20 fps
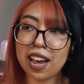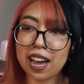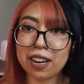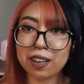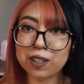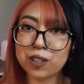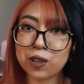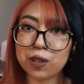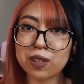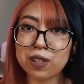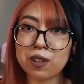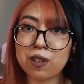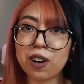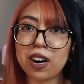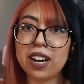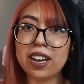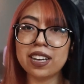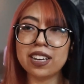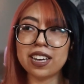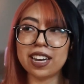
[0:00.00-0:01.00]
actually
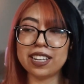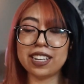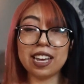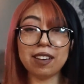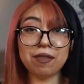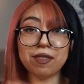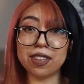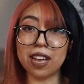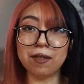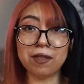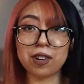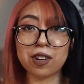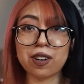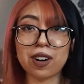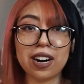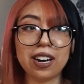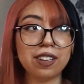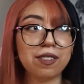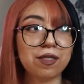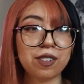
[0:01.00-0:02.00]
crying. And I've never
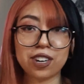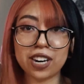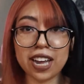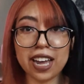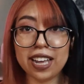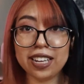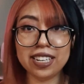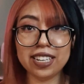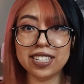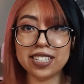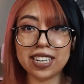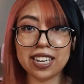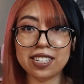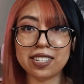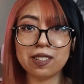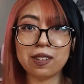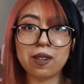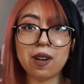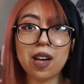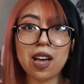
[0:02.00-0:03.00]
cried for any
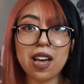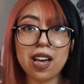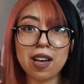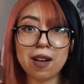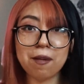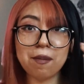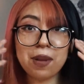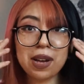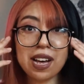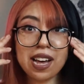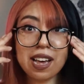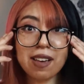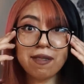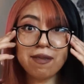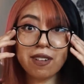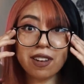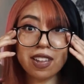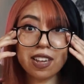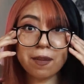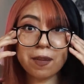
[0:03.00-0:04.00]
tattoo, but I
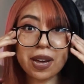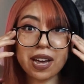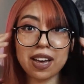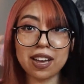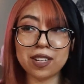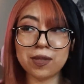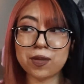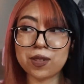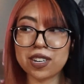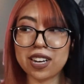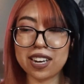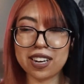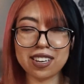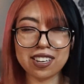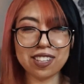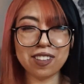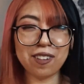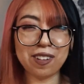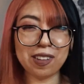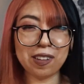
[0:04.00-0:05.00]
felt like my eyes were getting,
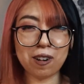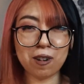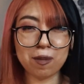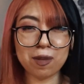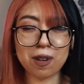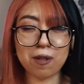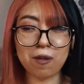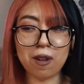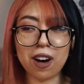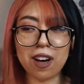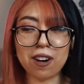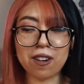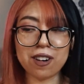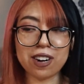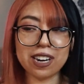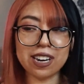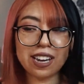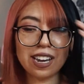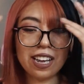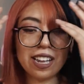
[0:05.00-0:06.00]
you know, a little bit
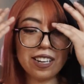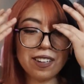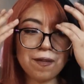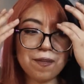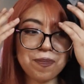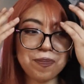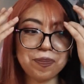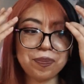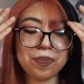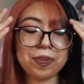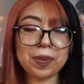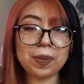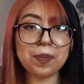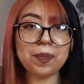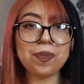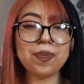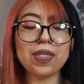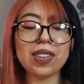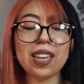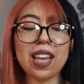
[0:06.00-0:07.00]
watery, and
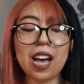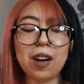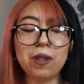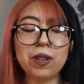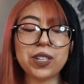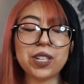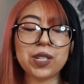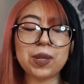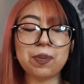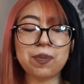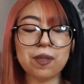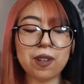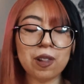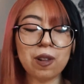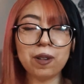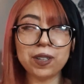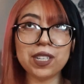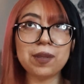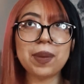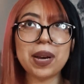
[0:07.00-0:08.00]
I was just
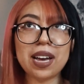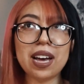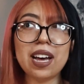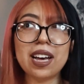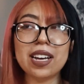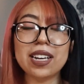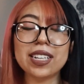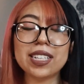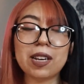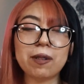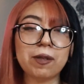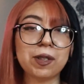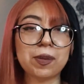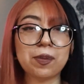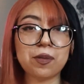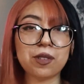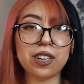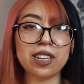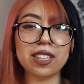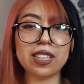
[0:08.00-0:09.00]
closing my eyes, I was
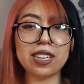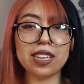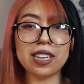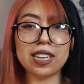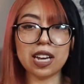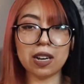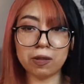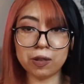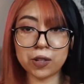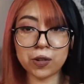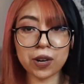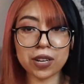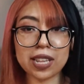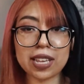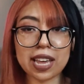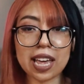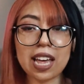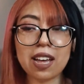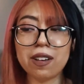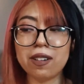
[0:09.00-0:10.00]
breathing, I was trying to
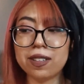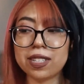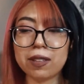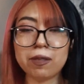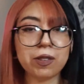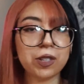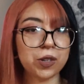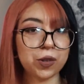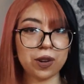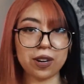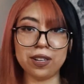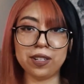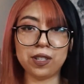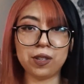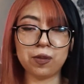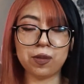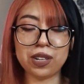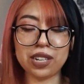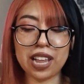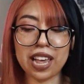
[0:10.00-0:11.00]
count, I was trying
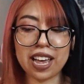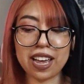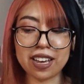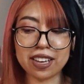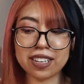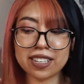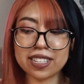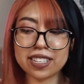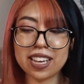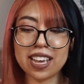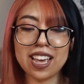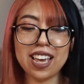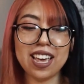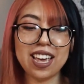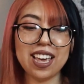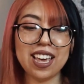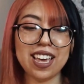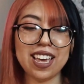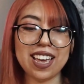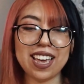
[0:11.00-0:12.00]
to relax.
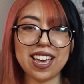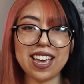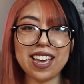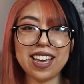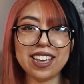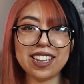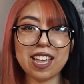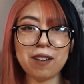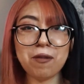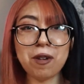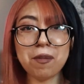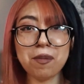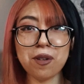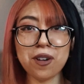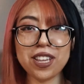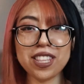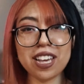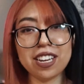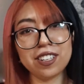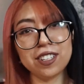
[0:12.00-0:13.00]
And at one
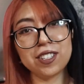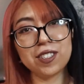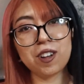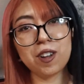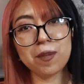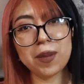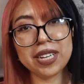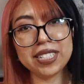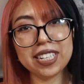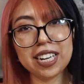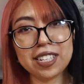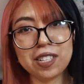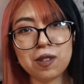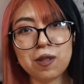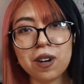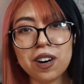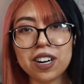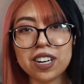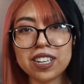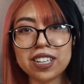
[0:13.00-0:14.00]
point I just told my tattoo
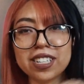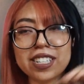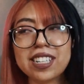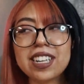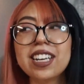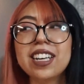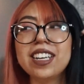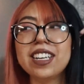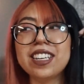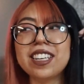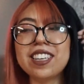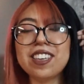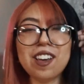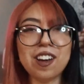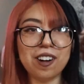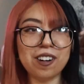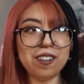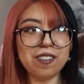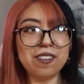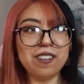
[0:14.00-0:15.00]
artist, like,
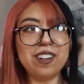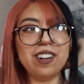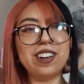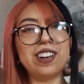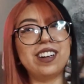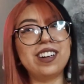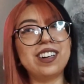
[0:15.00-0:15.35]
yo,